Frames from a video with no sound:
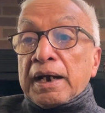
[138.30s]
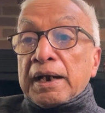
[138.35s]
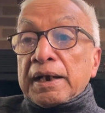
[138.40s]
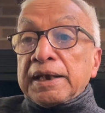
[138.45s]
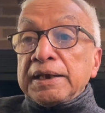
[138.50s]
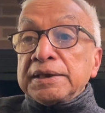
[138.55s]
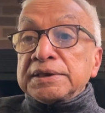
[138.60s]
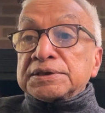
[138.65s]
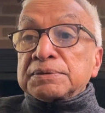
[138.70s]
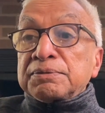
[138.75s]

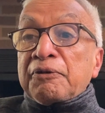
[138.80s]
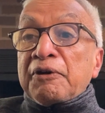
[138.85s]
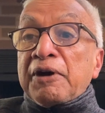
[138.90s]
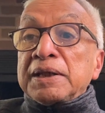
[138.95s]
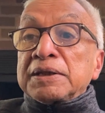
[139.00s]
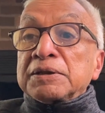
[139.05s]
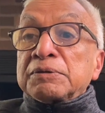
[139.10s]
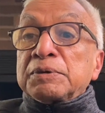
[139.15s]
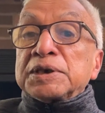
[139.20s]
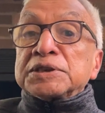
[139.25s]
His
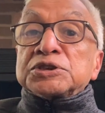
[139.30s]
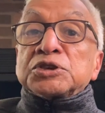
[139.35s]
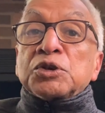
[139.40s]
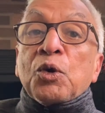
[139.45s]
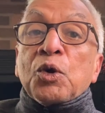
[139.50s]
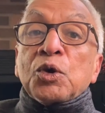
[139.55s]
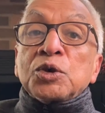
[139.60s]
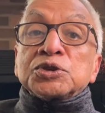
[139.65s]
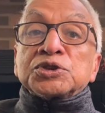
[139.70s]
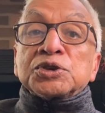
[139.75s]
father was
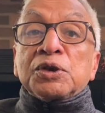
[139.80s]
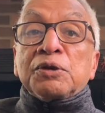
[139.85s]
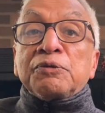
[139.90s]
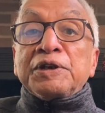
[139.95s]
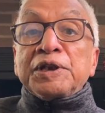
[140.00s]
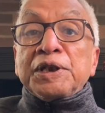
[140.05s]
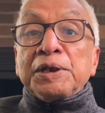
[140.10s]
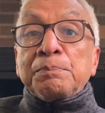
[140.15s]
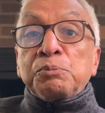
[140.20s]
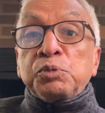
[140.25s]
also
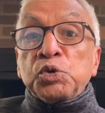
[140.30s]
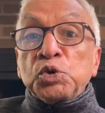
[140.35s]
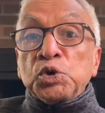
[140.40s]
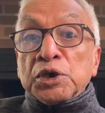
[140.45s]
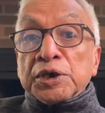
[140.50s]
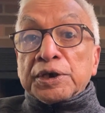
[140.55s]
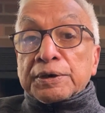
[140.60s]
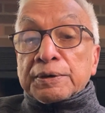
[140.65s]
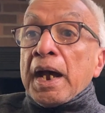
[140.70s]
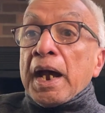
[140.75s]
very
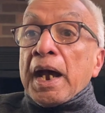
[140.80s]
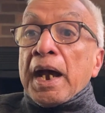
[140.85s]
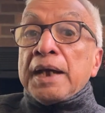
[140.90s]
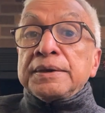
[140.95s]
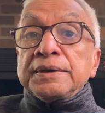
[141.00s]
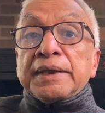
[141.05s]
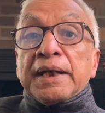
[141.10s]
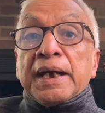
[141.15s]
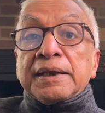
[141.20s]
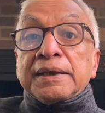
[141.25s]
poor,
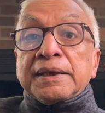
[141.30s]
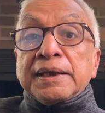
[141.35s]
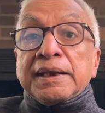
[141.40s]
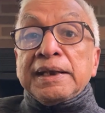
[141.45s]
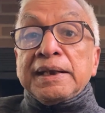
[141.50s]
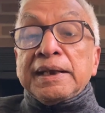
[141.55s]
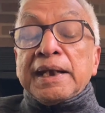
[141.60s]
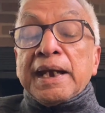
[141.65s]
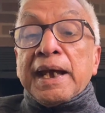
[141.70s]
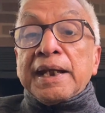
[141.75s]
and that
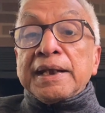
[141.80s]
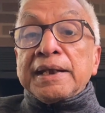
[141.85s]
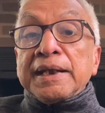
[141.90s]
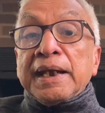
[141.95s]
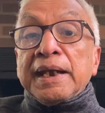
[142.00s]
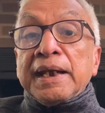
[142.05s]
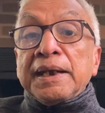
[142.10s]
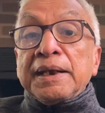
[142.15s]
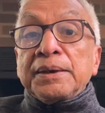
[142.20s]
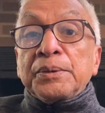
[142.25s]
he had
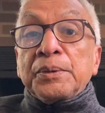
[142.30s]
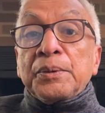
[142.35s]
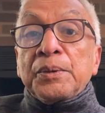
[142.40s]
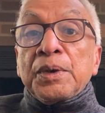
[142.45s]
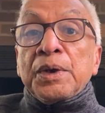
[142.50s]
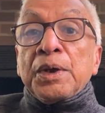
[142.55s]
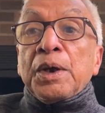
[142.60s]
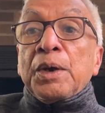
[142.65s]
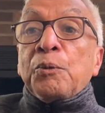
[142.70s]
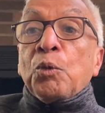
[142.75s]
a
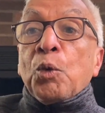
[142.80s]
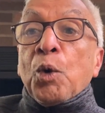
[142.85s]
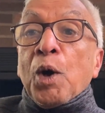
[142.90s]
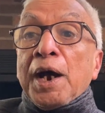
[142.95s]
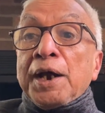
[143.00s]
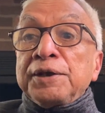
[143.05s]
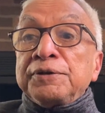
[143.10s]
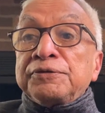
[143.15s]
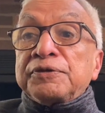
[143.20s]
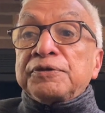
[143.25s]

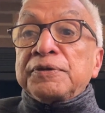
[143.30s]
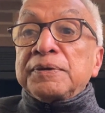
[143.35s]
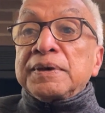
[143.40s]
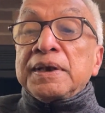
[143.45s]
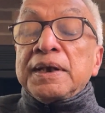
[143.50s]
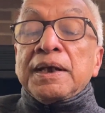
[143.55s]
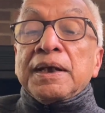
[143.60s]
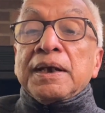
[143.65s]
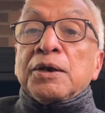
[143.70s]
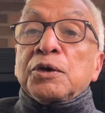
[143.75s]
wife
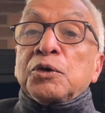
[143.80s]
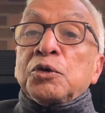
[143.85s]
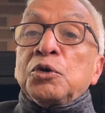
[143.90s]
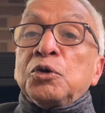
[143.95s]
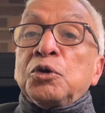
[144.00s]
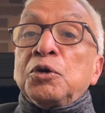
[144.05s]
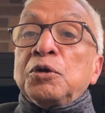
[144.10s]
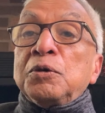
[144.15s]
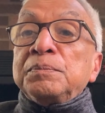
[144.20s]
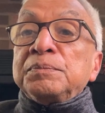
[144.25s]

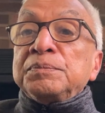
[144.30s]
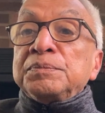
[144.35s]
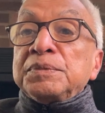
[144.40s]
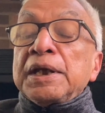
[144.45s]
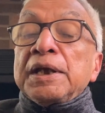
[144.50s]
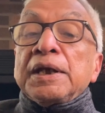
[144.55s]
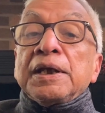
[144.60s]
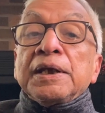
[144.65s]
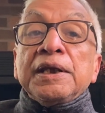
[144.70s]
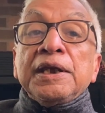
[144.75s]
whom
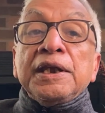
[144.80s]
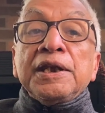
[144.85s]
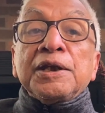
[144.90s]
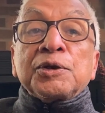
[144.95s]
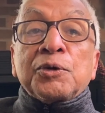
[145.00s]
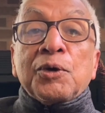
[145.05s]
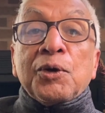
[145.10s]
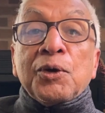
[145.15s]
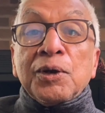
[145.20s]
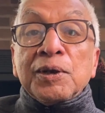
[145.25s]
he
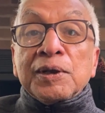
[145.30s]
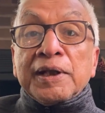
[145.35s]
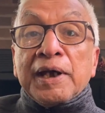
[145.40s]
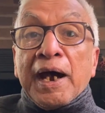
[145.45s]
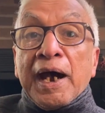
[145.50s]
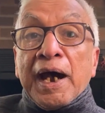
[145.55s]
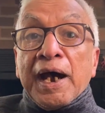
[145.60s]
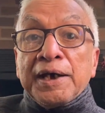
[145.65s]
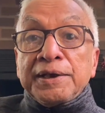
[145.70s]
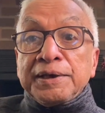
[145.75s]
called
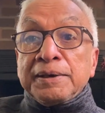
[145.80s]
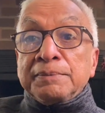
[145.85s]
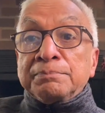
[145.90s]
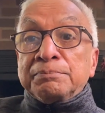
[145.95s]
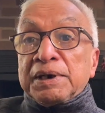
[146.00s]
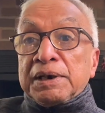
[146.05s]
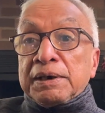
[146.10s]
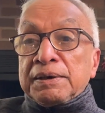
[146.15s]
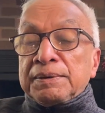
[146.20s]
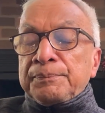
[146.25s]

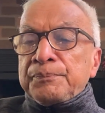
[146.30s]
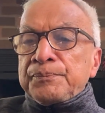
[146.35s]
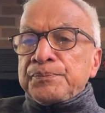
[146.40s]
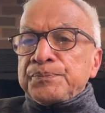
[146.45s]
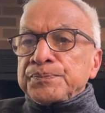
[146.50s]
Arimba.